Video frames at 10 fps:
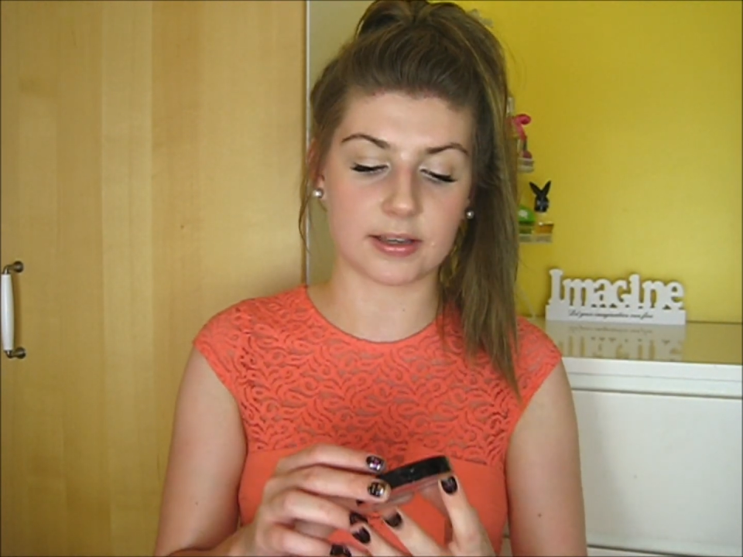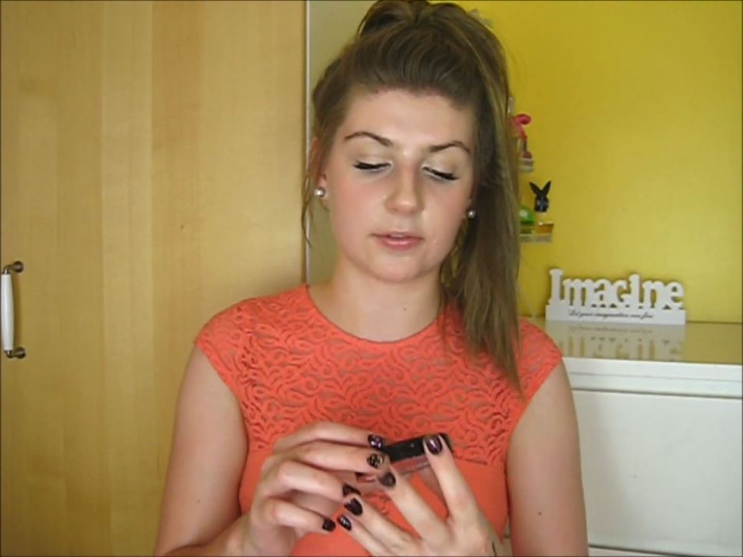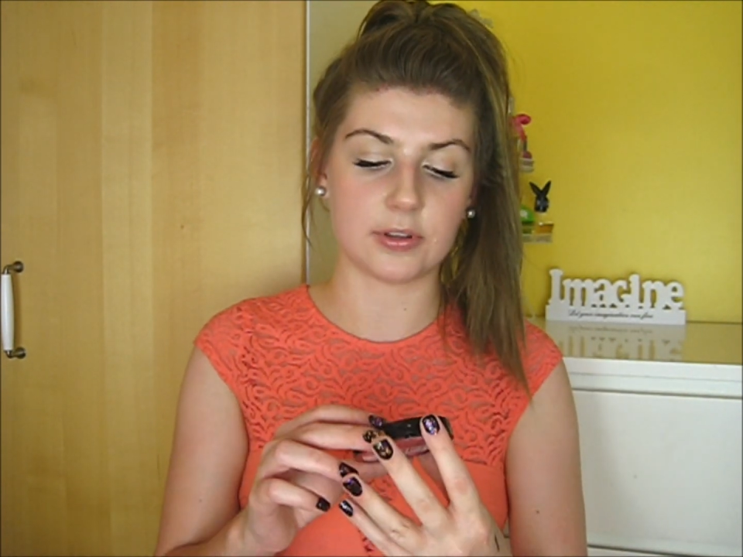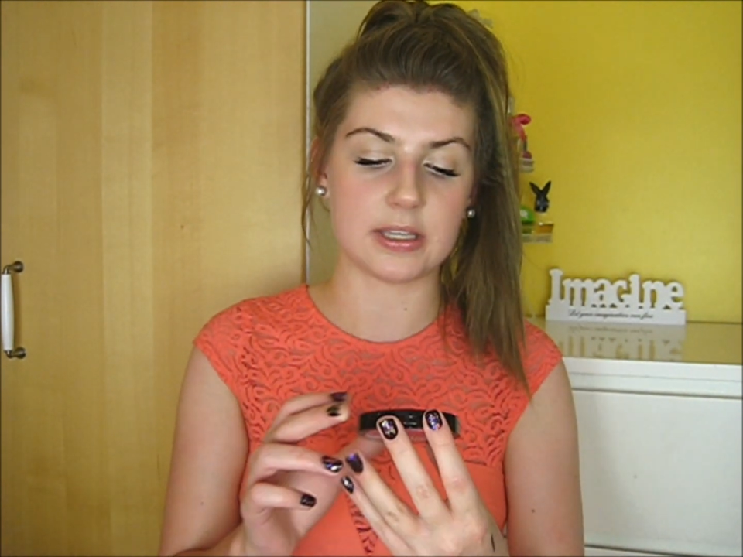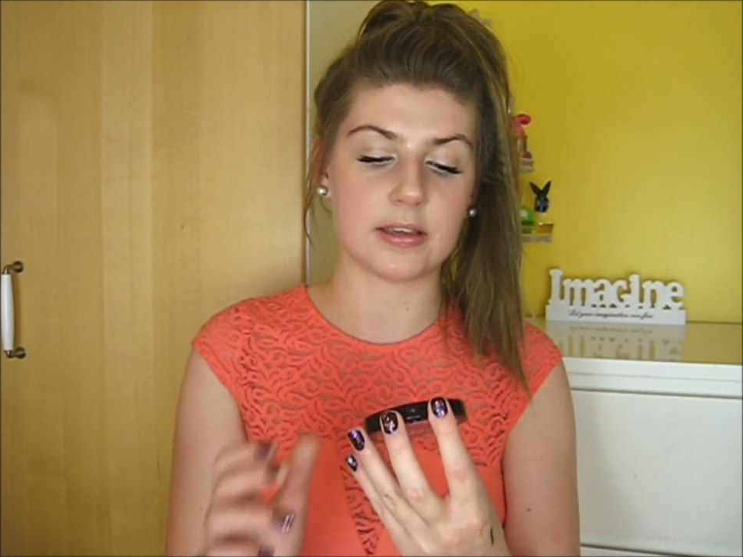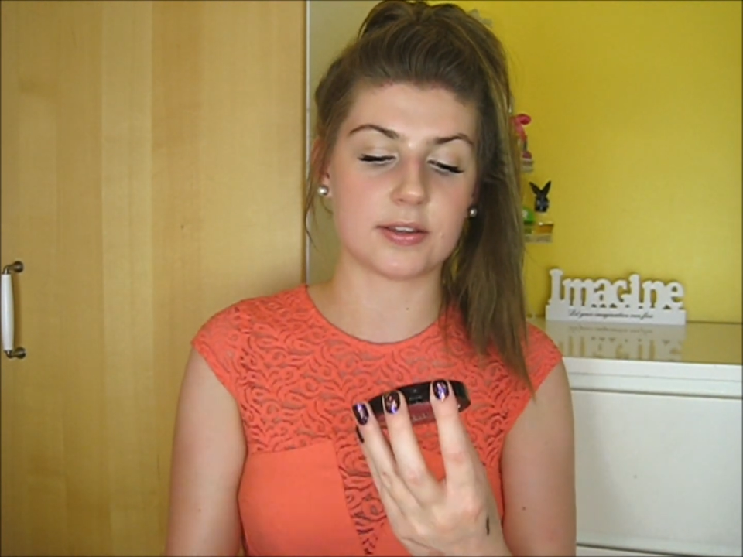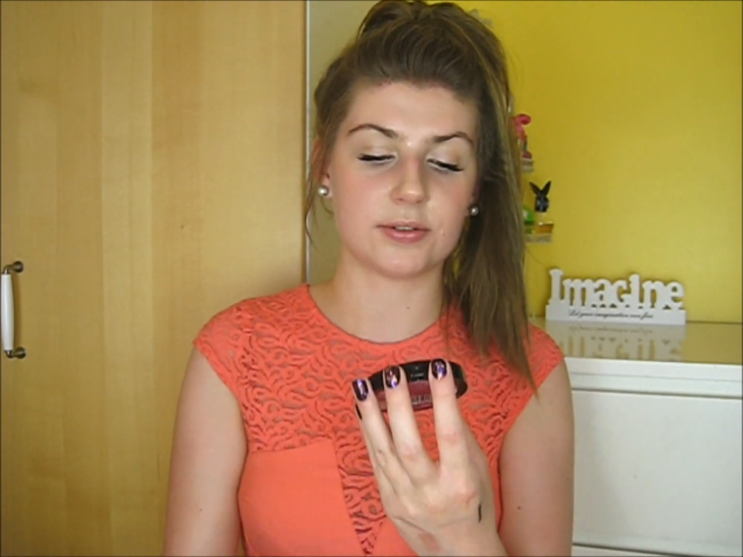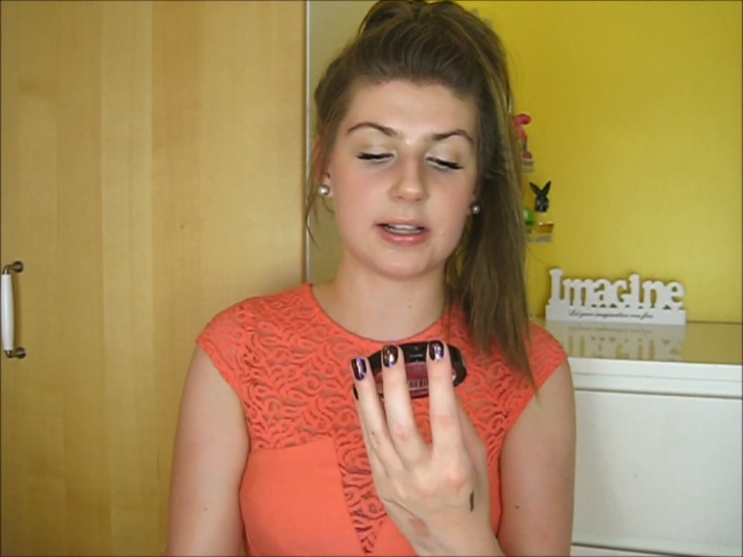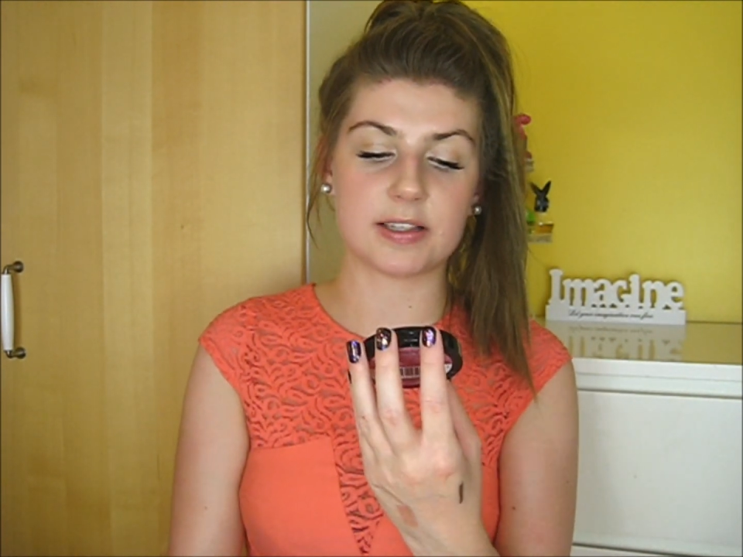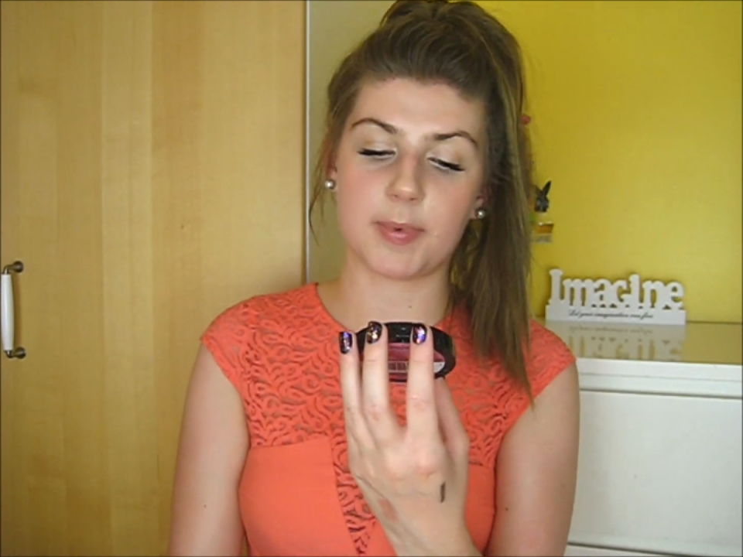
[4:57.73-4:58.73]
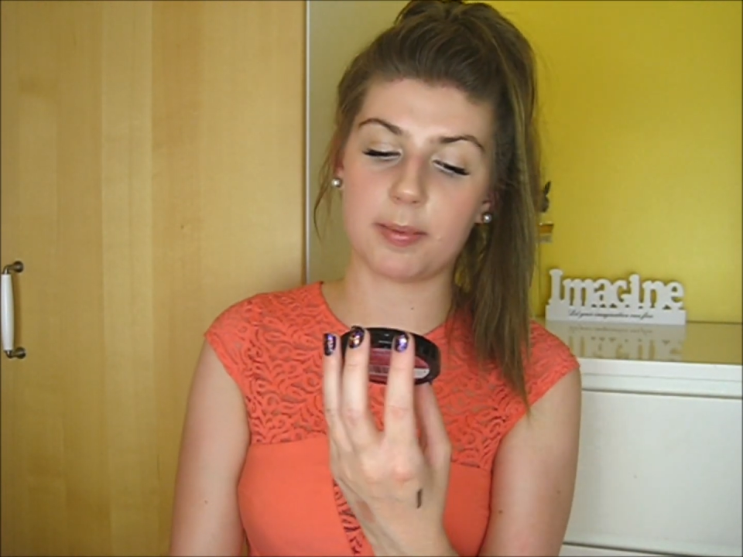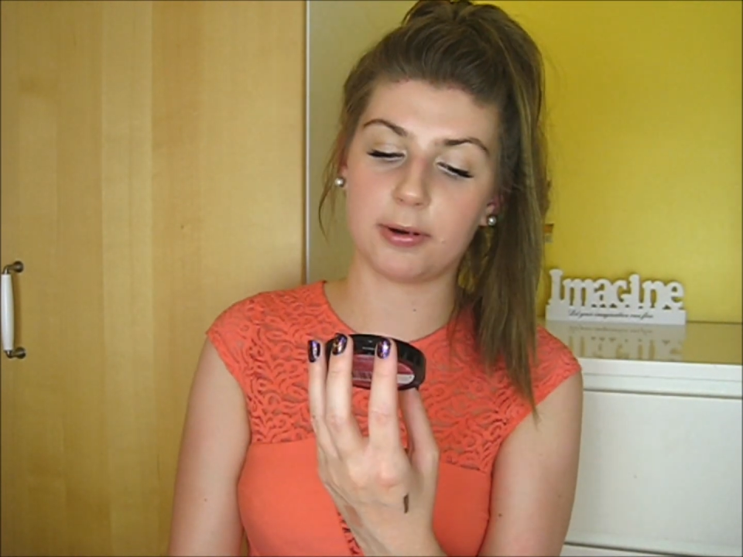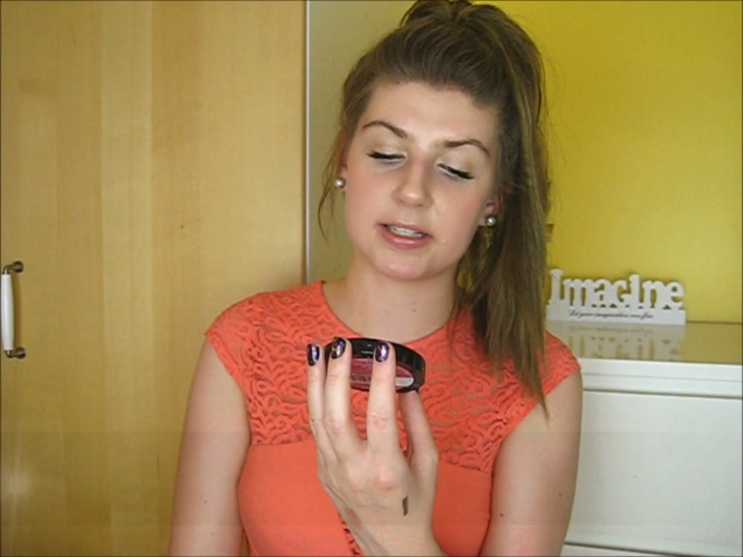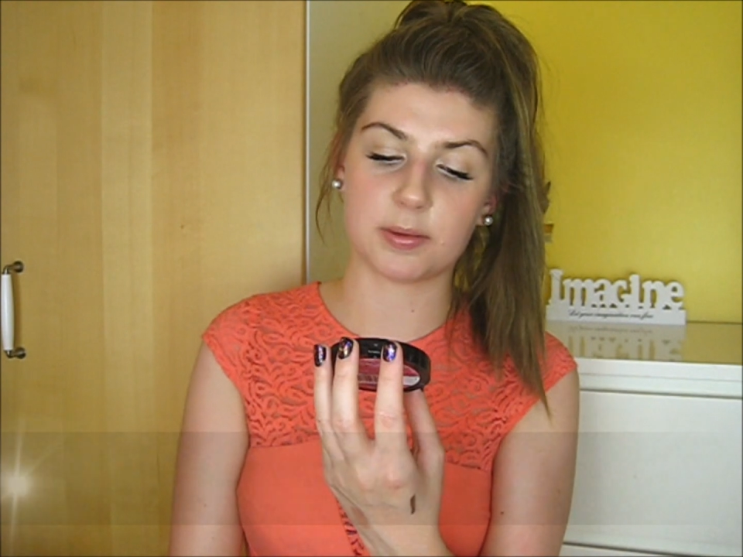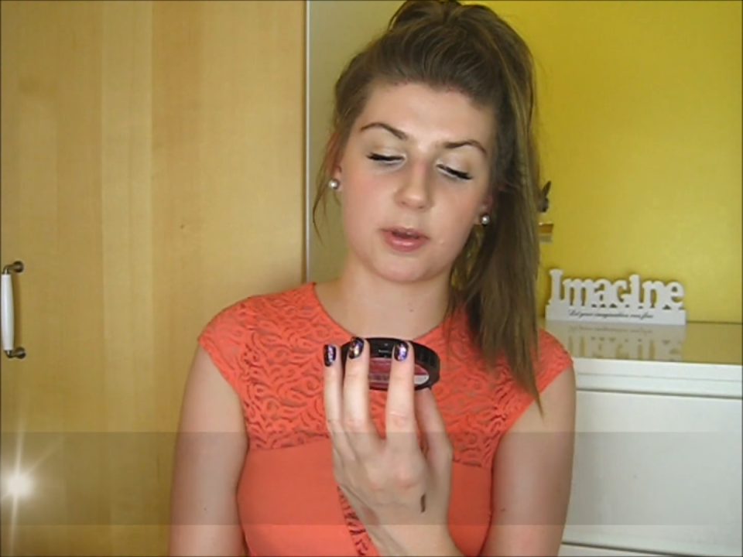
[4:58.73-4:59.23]
I've got the Australis
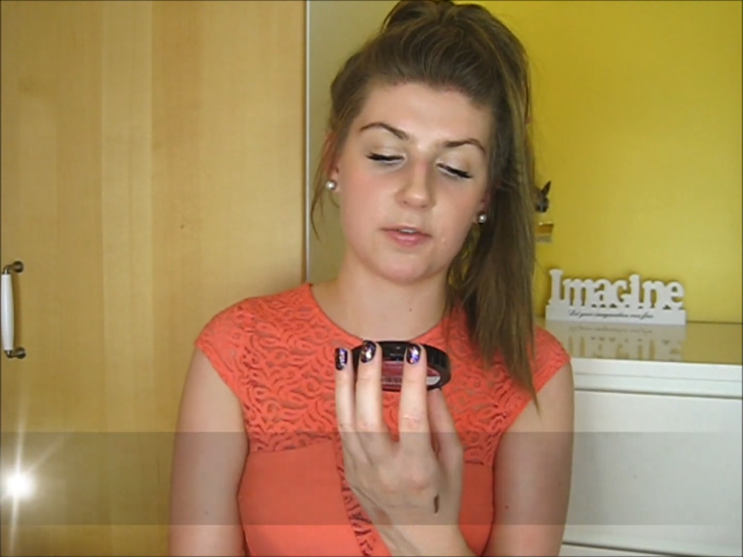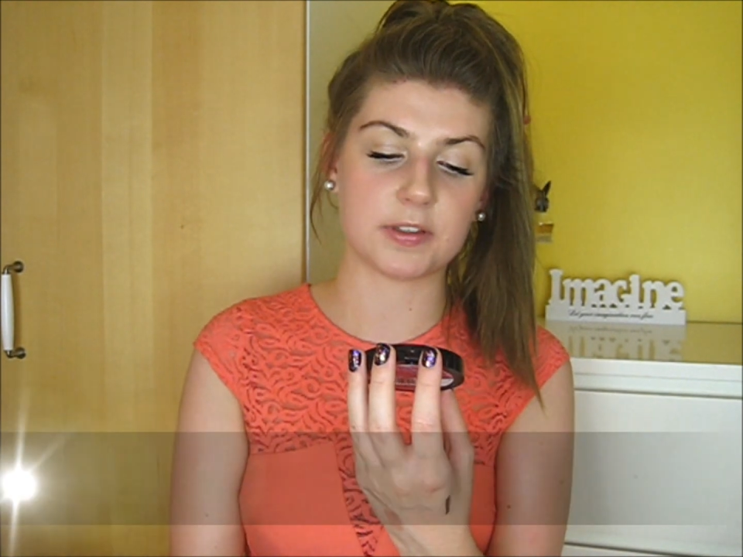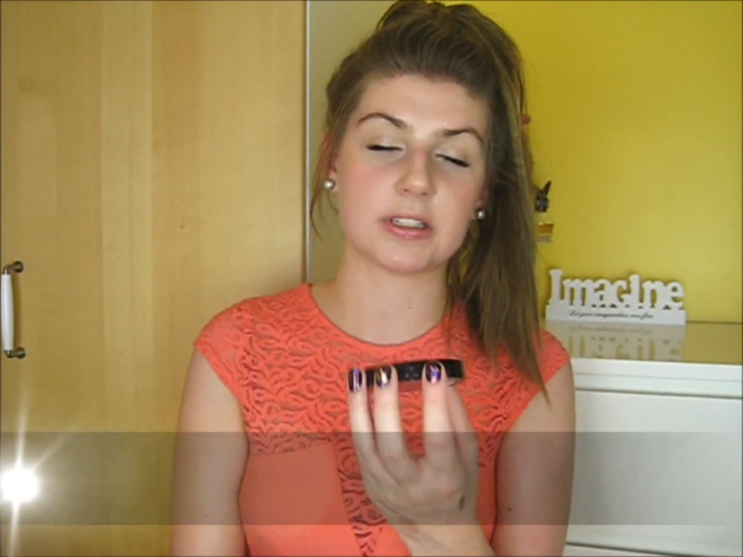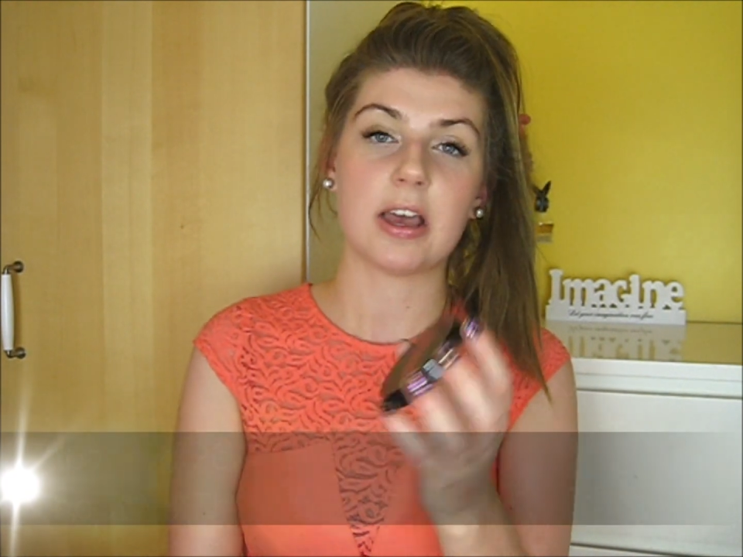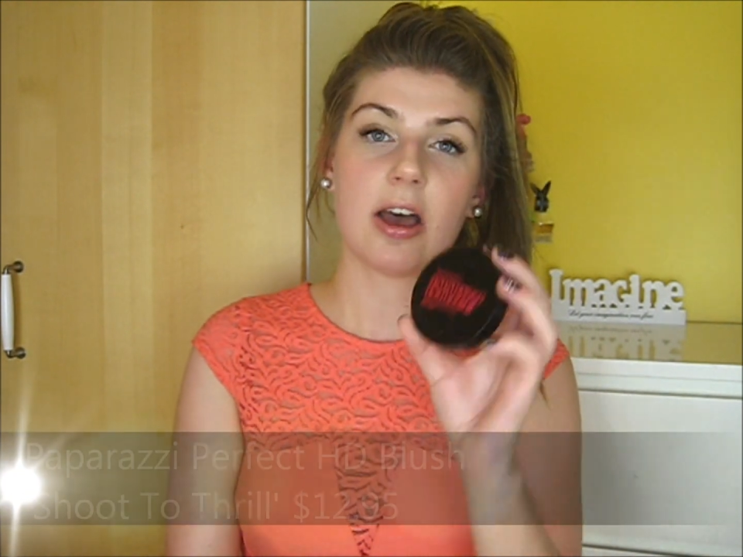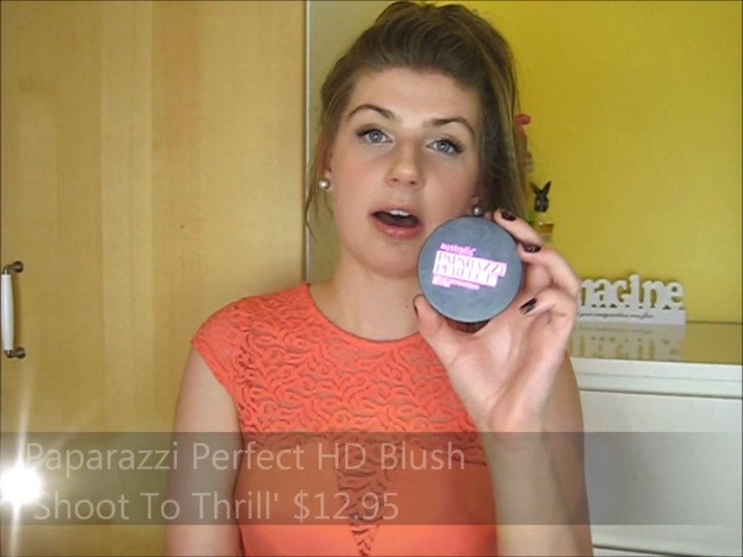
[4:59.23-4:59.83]
Paparazzi Perfect